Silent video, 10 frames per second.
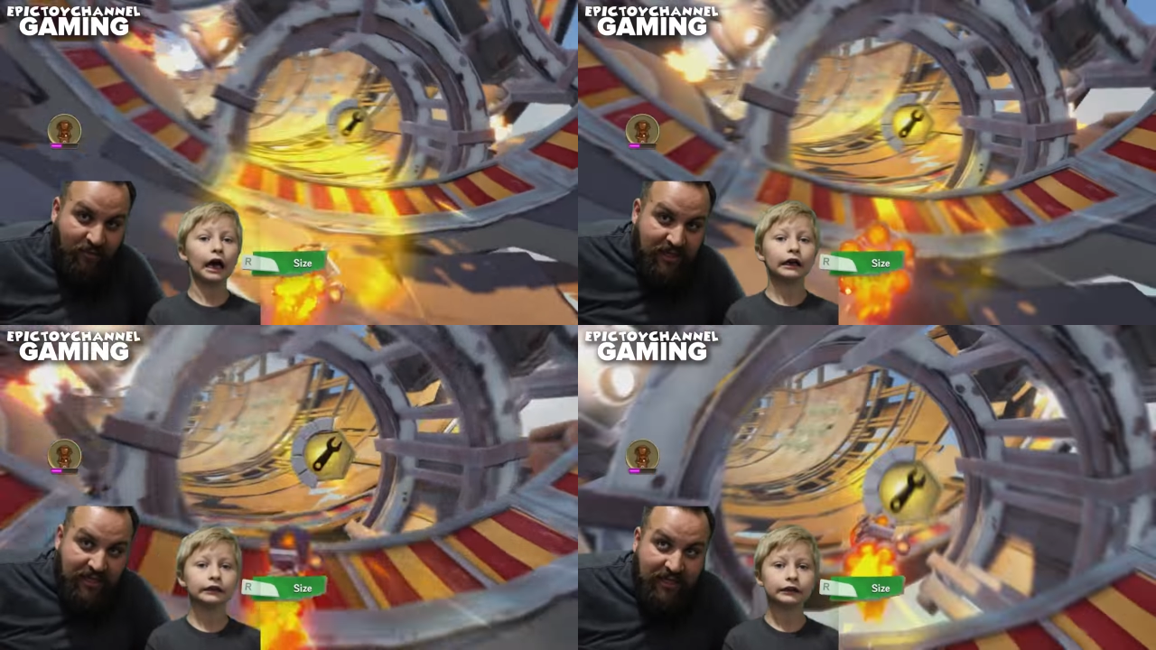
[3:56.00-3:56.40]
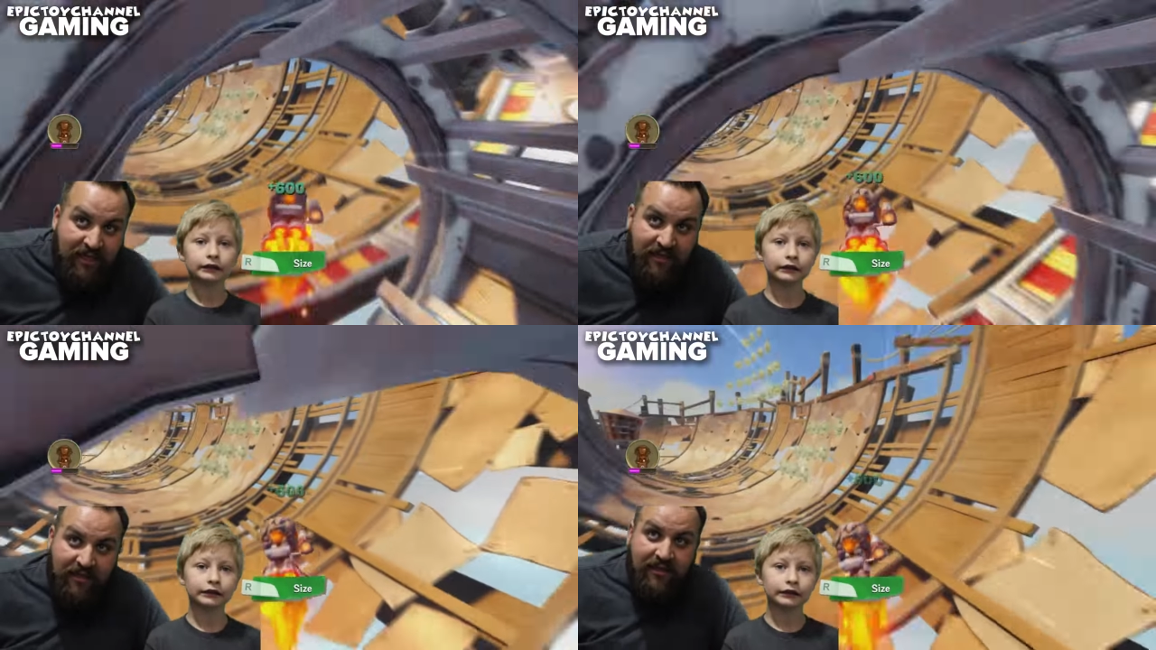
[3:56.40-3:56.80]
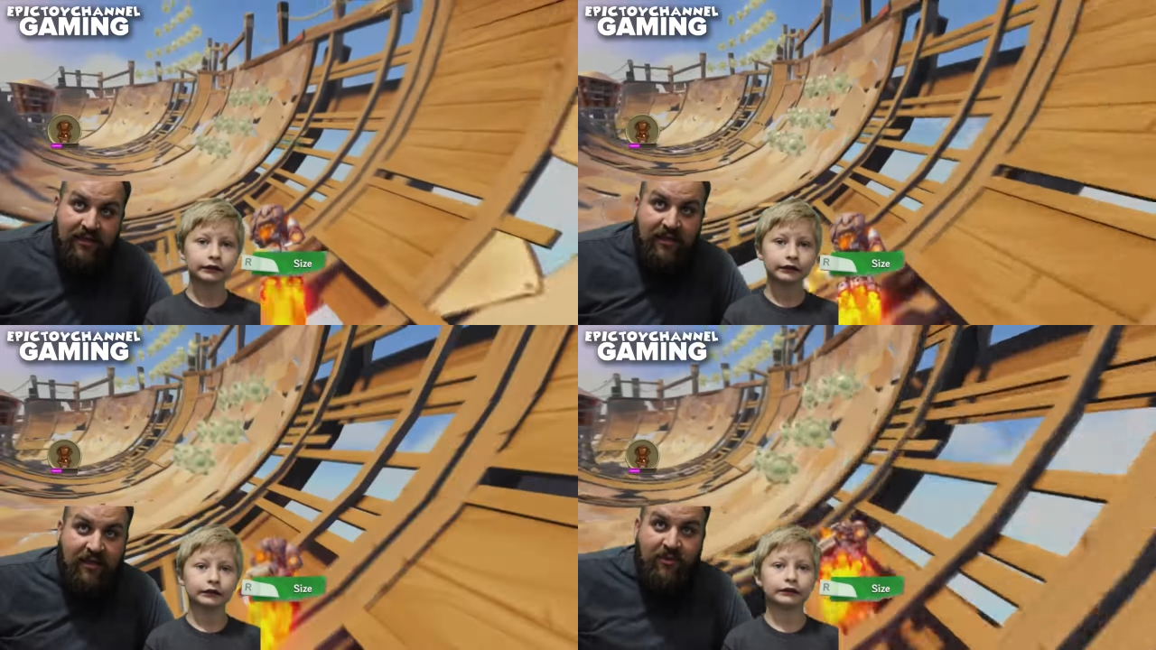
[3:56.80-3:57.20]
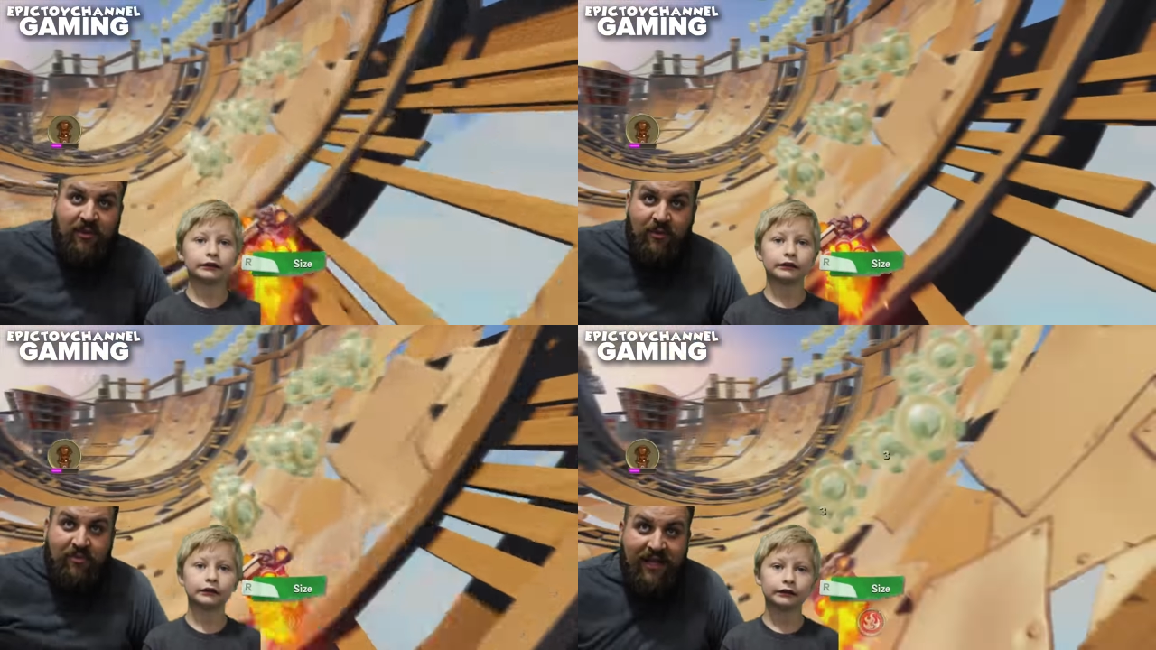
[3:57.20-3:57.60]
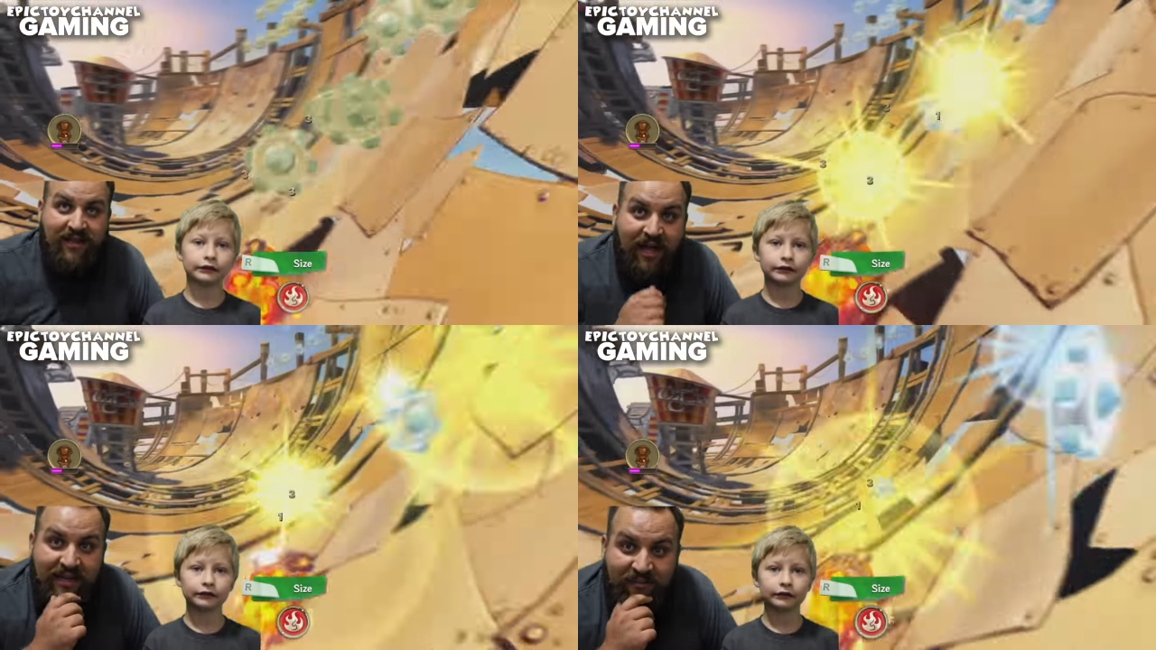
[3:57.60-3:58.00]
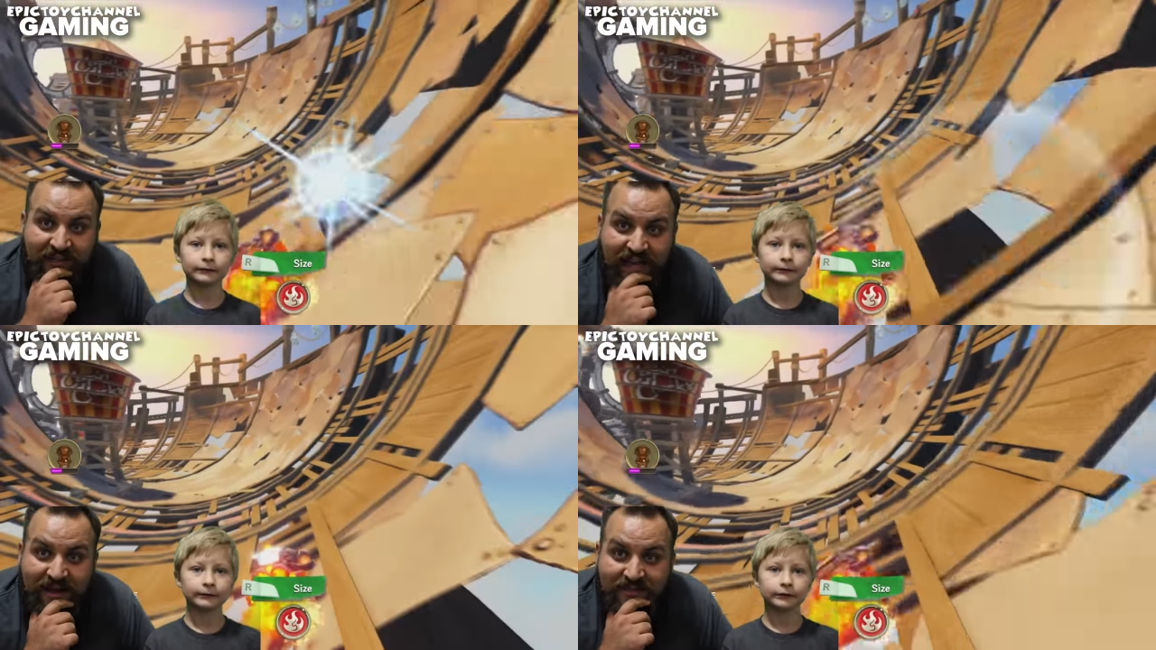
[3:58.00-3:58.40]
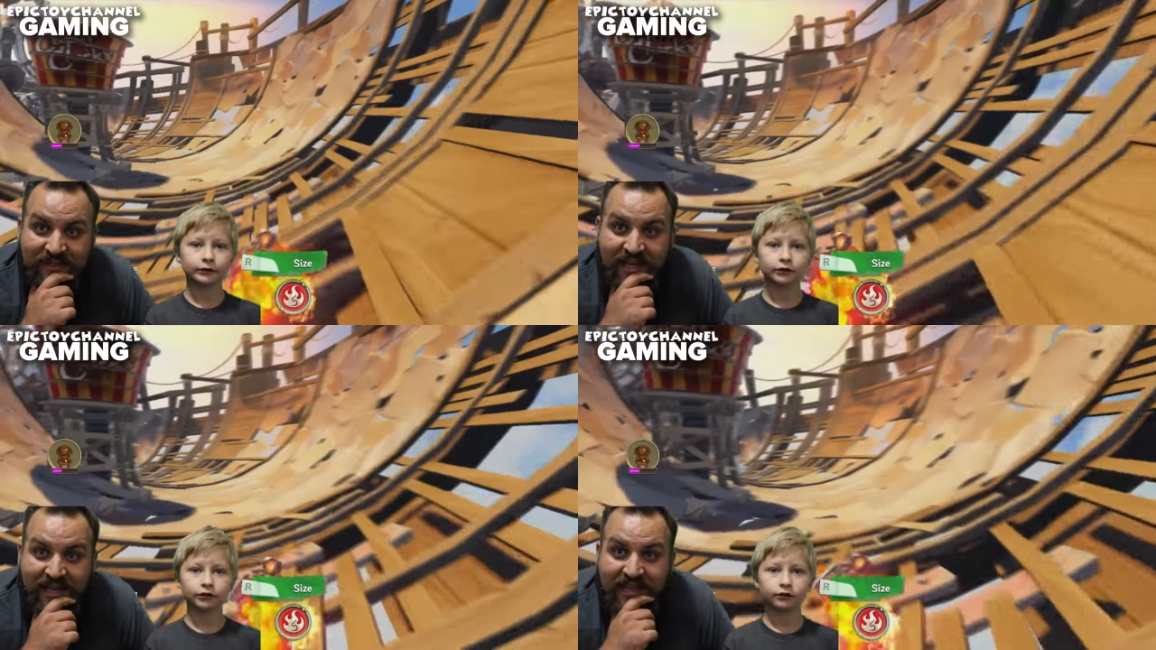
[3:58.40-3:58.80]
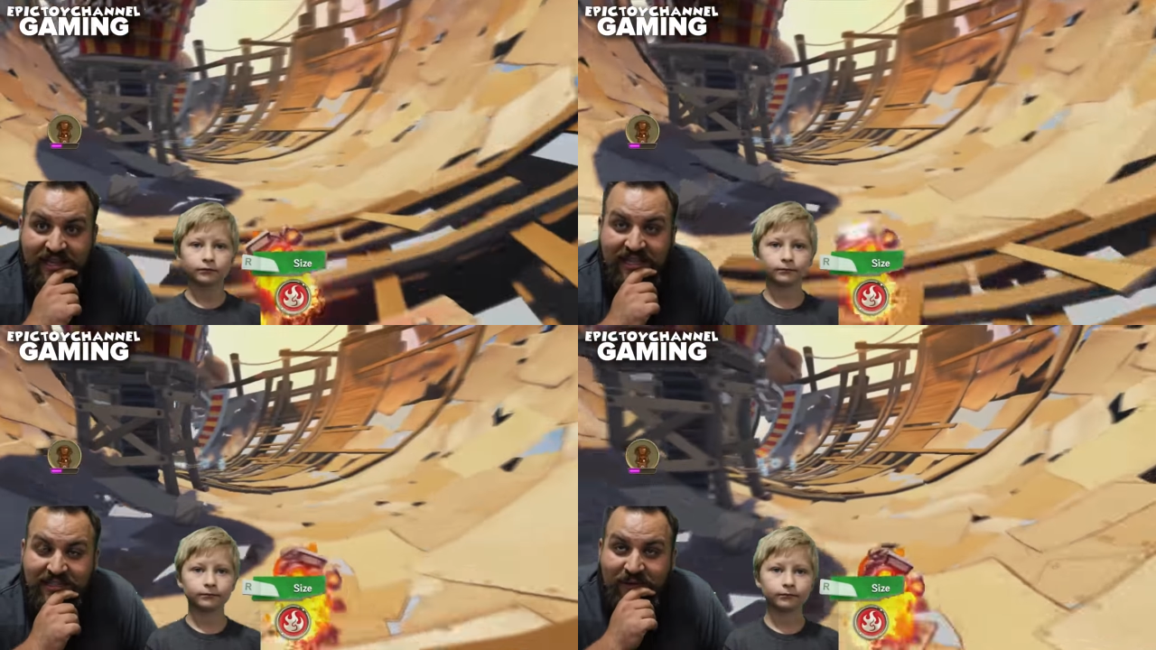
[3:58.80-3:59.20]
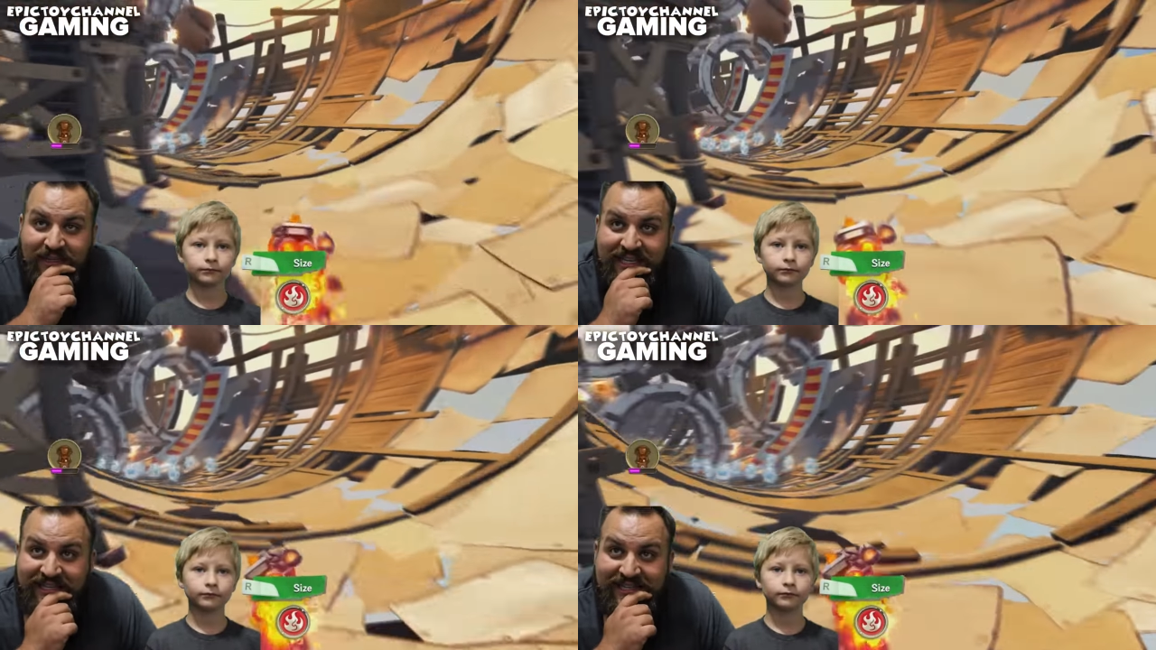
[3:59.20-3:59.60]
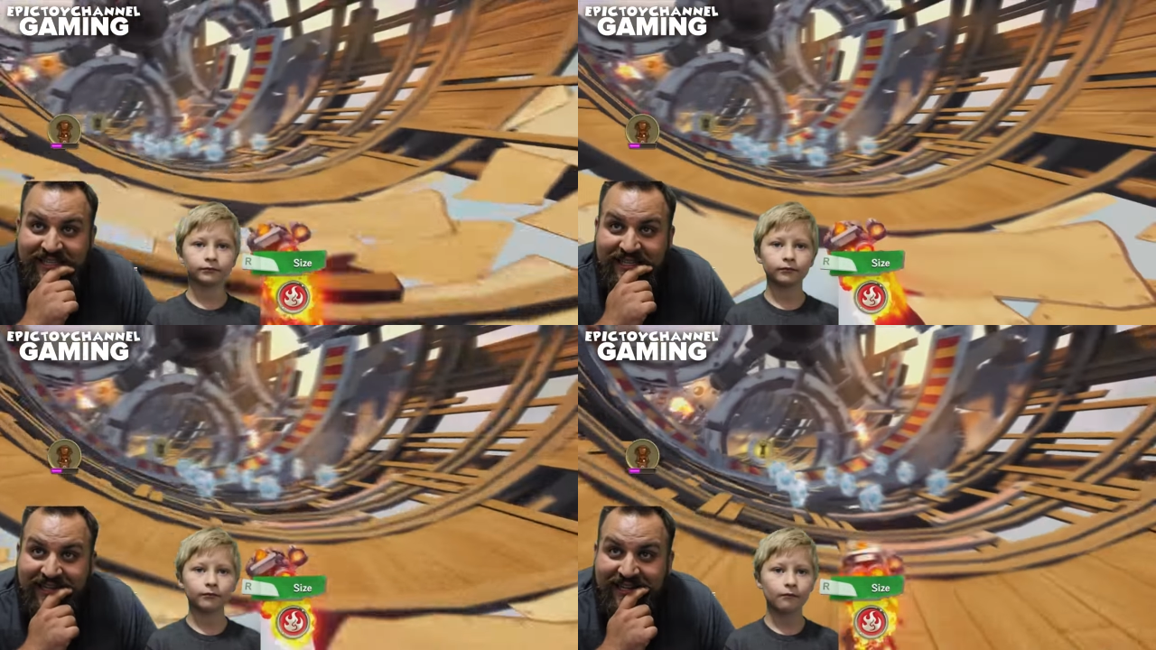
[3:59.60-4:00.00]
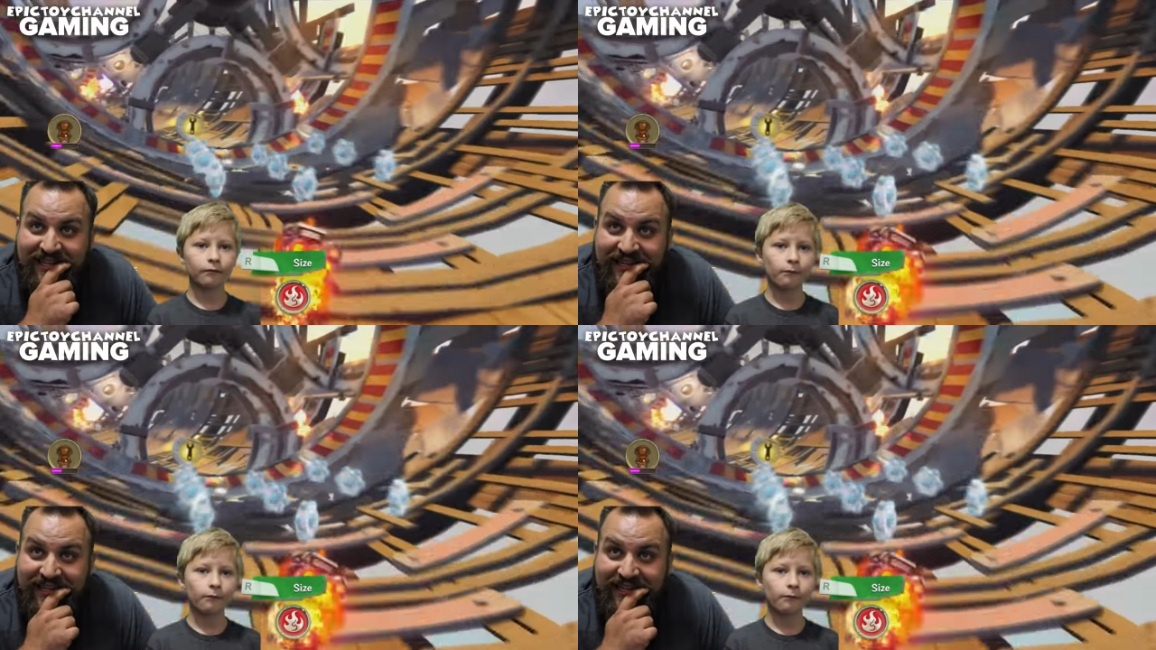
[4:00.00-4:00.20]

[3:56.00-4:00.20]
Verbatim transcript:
Speaker 1: okay. really, like really, we play a lot of different games. This one is